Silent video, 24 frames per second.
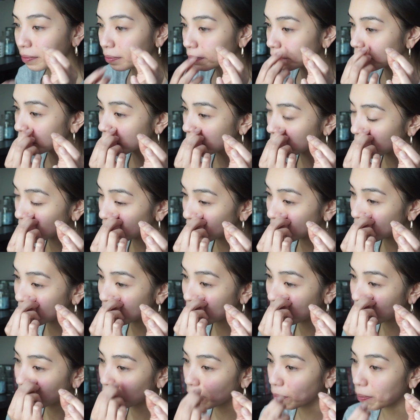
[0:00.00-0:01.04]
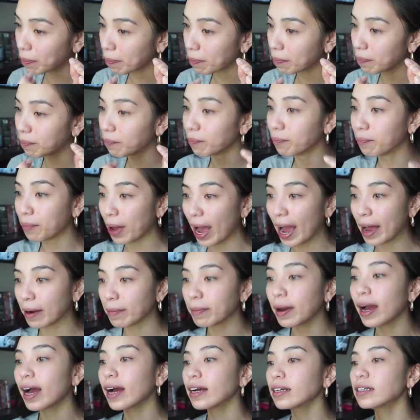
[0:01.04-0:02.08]
My skin is never
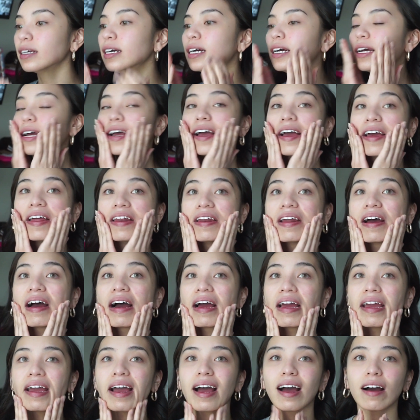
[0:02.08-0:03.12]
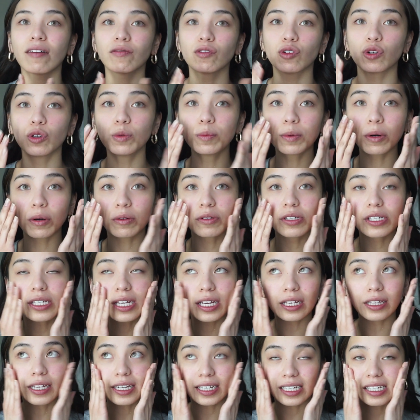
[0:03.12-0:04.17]
bad, and I have Cupro
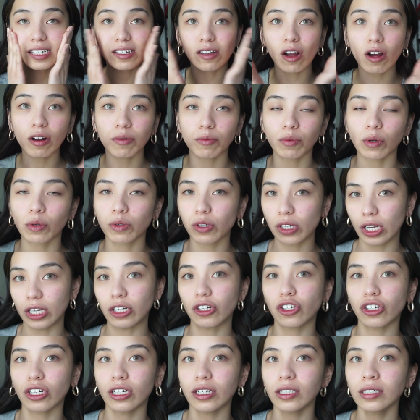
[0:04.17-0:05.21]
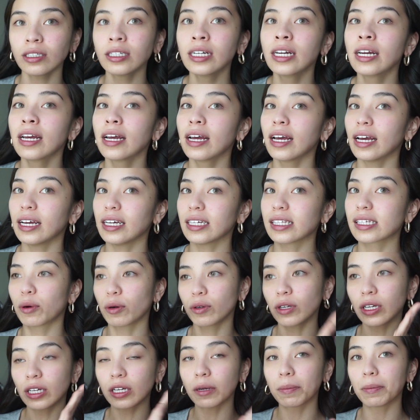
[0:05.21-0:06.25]
skin. Like, it's not rosacea, it's
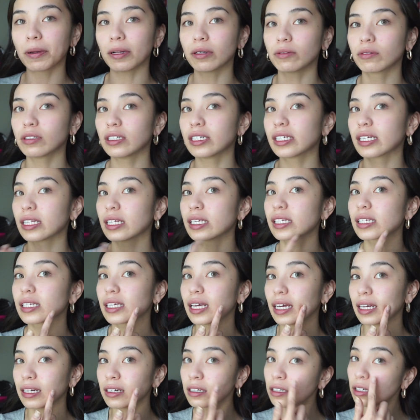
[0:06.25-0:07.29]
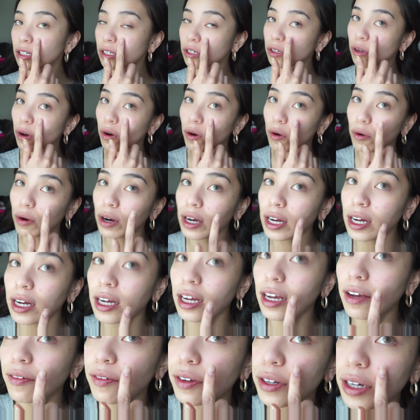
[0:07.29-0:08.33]
broken capillaries in the skin. So
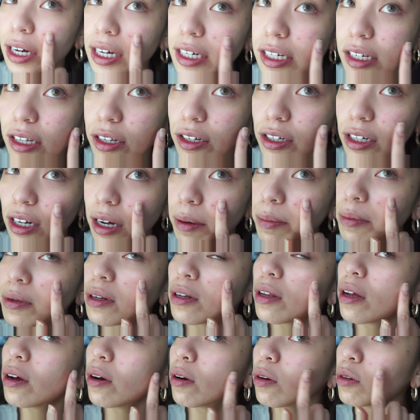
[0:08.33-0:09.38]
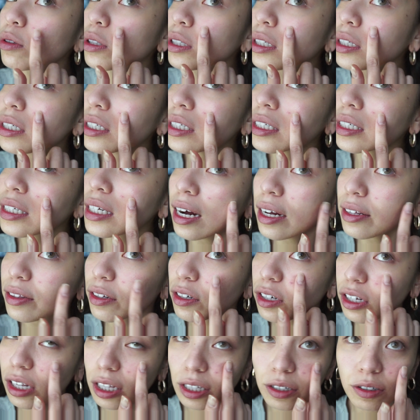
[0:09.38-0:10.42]
if you guys look up close,
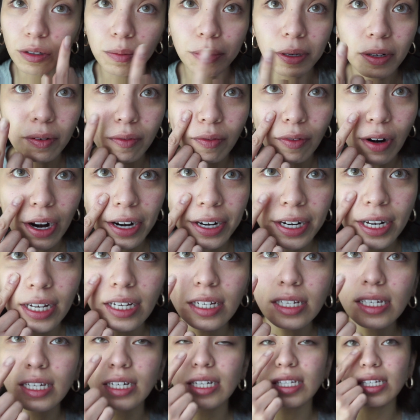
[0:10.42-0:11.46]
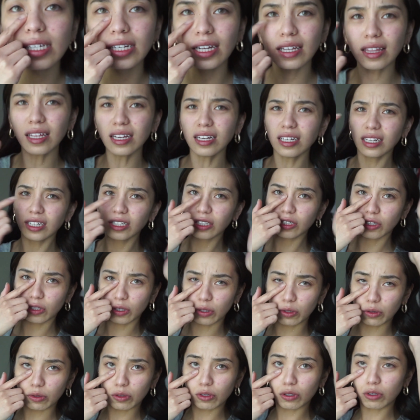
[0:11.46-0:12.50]
there's a little bit of redness, and it's nothing like
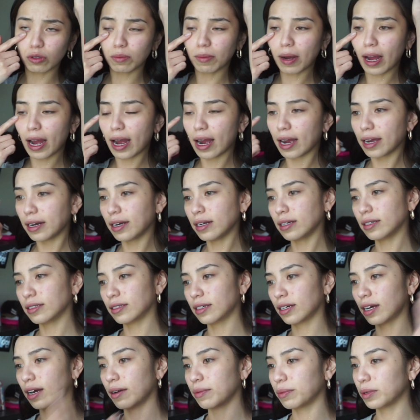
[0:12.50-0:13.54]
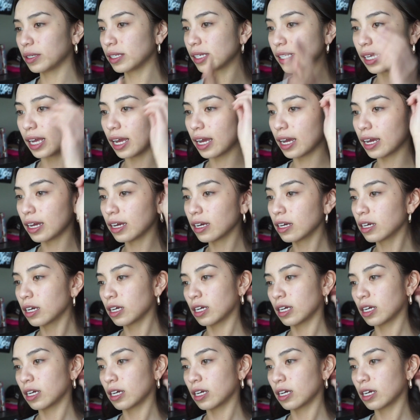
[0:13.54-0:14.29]
too bad, I would say.